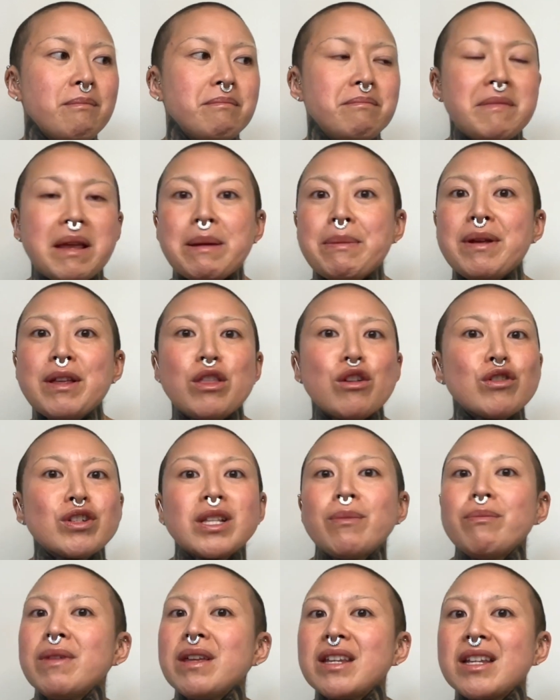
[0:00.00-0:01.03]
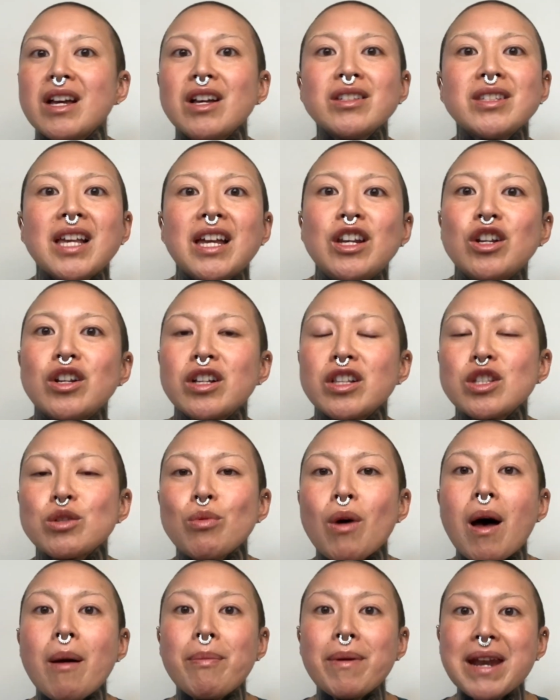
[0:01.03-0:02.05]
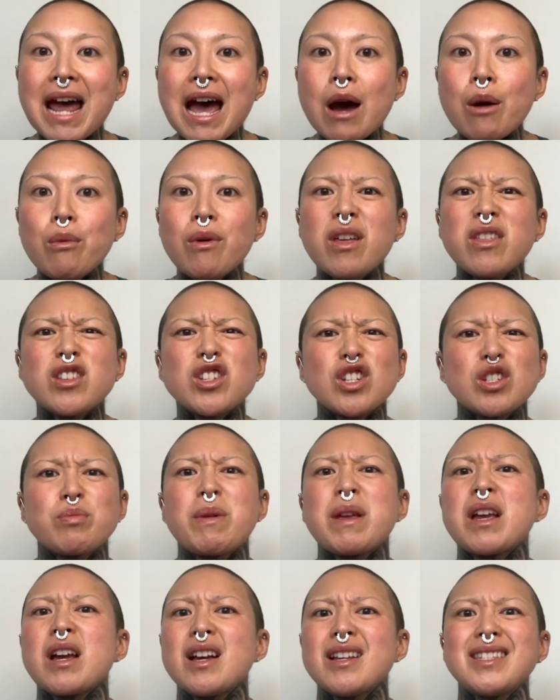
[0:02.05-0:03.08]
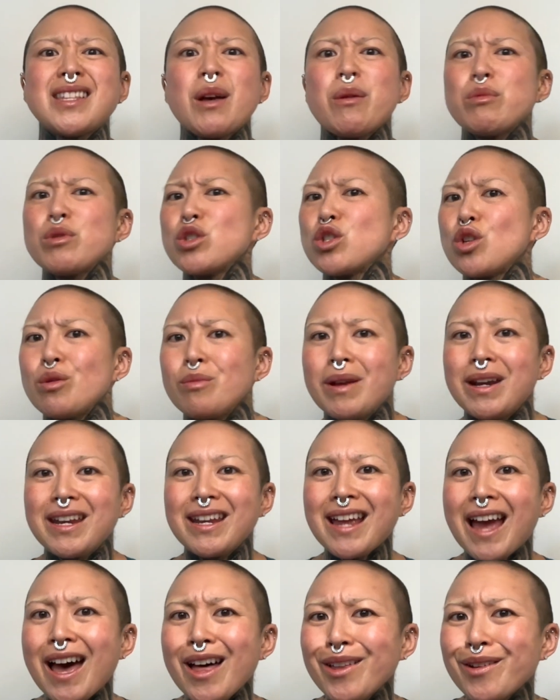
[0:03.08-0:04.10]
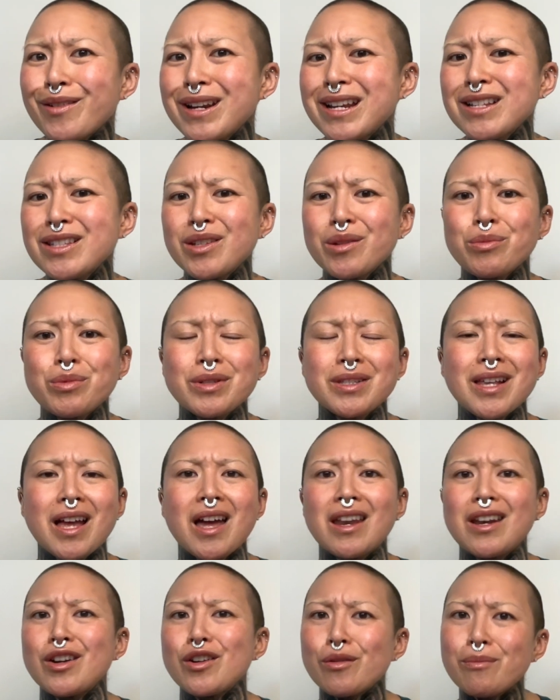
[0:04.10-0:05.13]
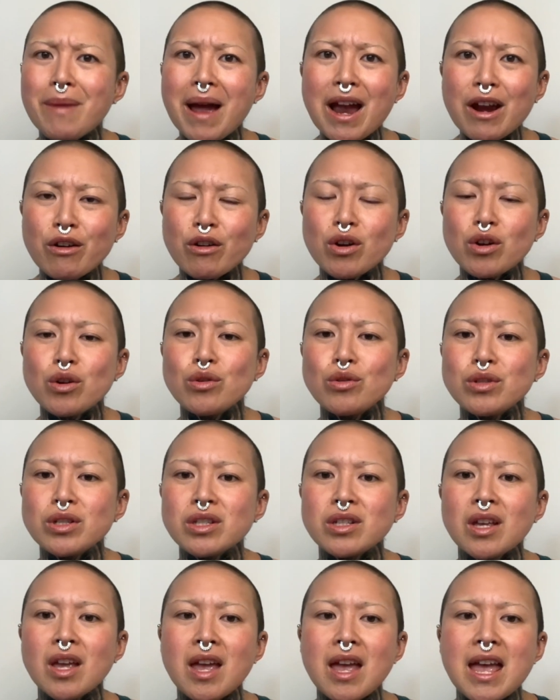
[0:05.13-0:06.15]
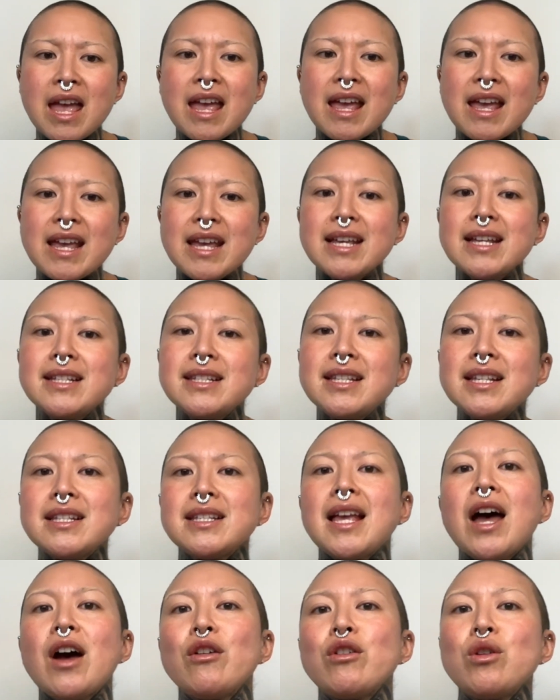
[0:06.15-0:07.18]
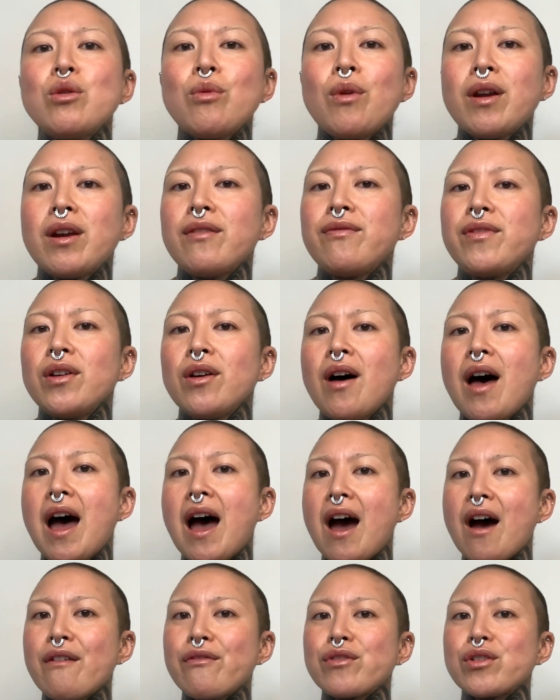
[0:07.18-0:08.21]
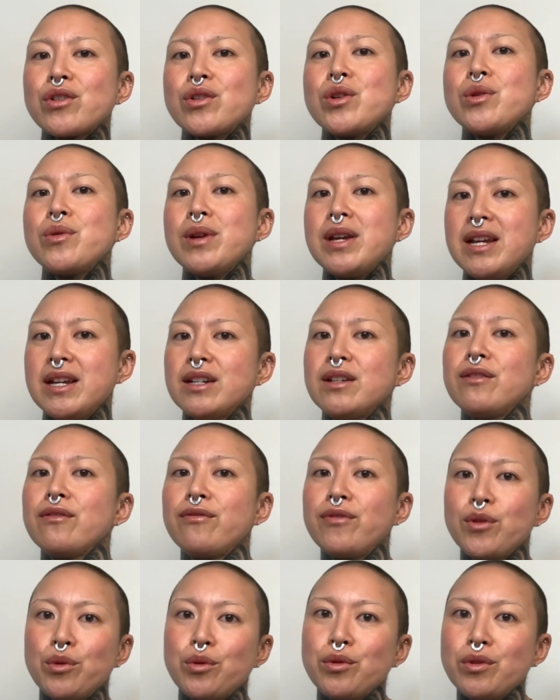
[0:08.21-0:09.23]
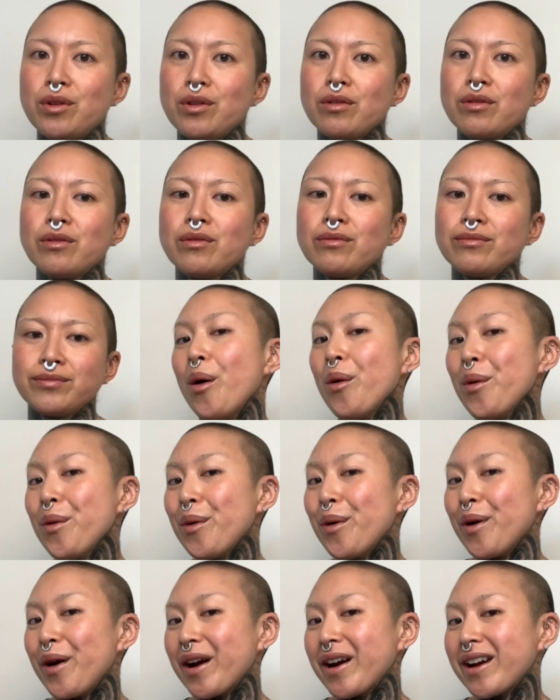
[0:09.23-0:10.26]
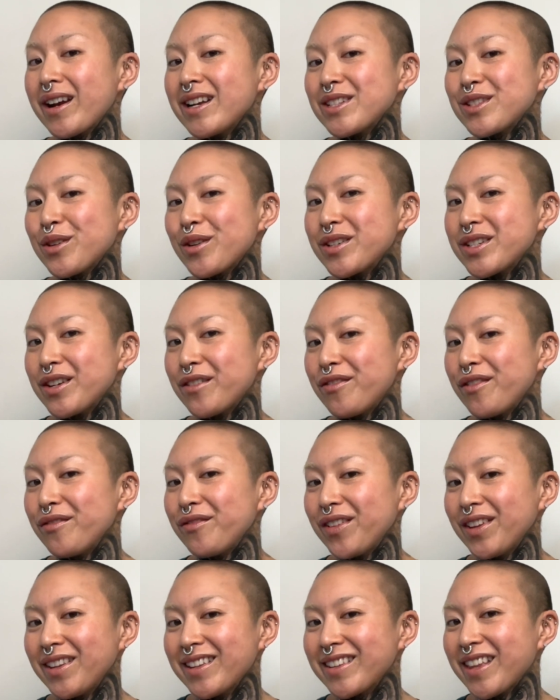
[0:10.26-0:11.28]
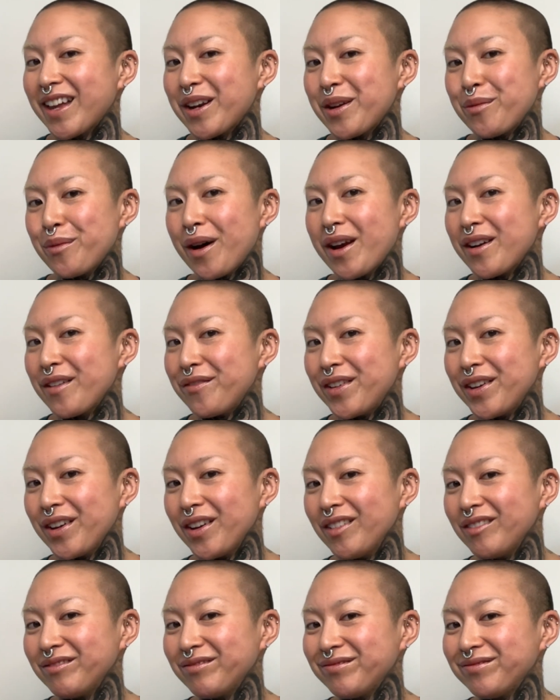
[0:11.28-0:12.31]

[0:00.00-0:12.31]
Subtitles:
maybe there's something else that you can swap it out with just because that was too many calories, it was not in your macros. Is this how you want to feel after you eat food? Or is there a different feeling that you want to feel?